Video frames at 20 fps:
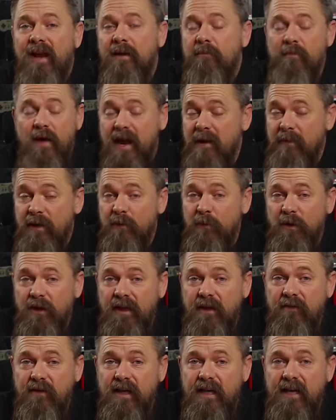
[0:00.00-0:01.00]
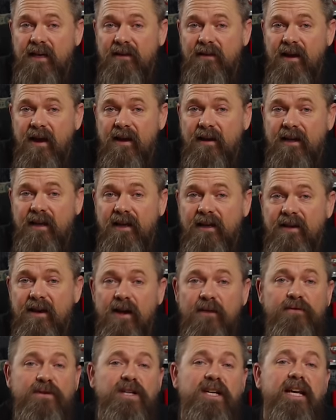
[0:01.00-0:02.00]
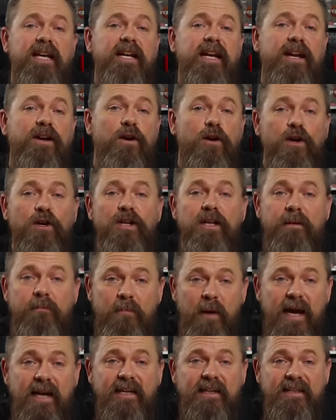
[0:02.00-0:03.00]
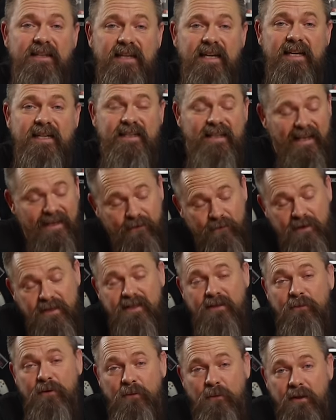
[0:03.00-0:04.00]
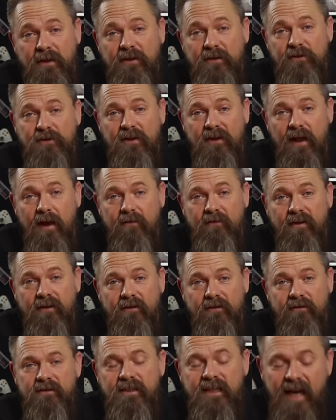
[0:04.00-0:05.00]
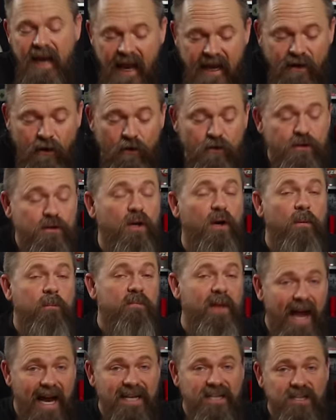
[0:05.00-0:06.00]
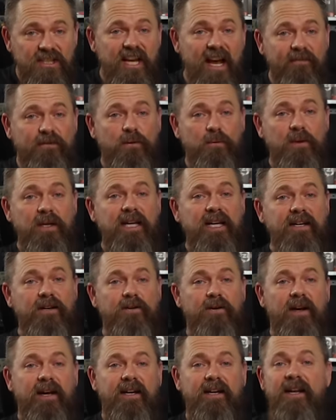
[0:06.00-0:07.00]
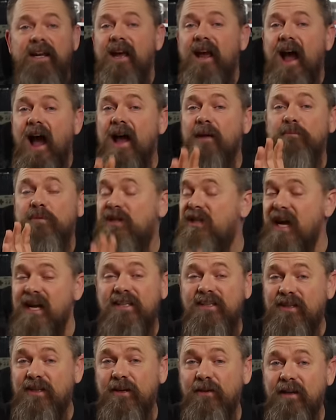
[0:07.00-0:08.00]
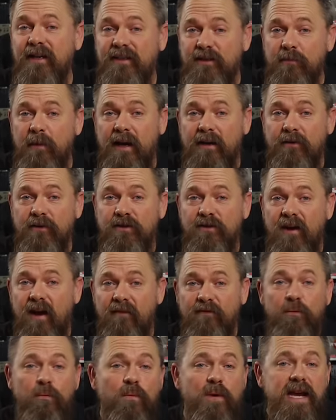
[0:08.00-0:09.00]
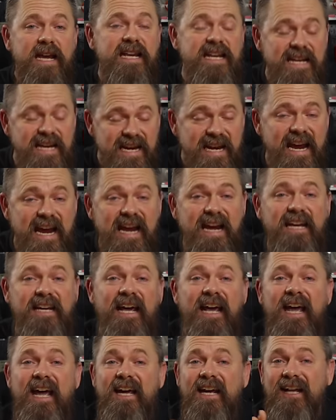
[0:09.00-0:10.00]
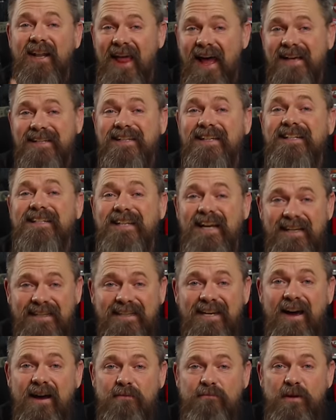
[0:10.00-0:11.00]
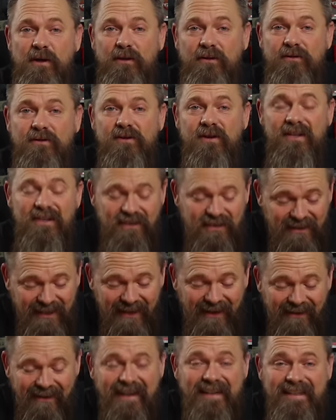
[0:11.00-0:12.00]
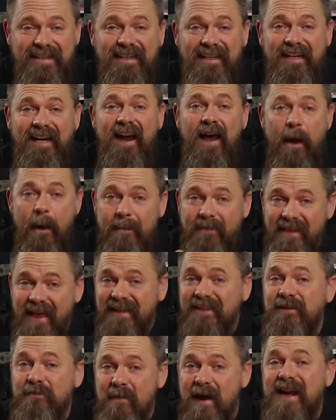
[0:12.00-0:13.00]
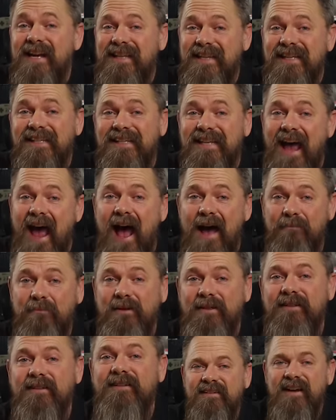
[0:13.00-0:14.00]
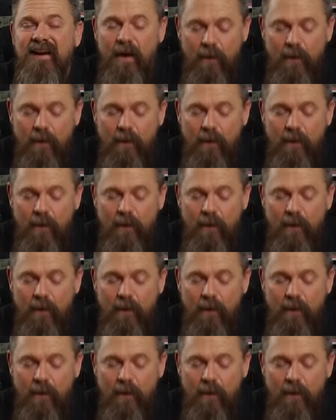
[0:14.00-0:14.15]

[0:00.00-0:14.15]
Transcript: Maybe we'll even get lucky enough to get an early beta leaked like we did with Windows 11. And also, I just have to reiterate, I'm dead serious, Microsoft. We need classic desktop modes. Seriously, let's make this happen.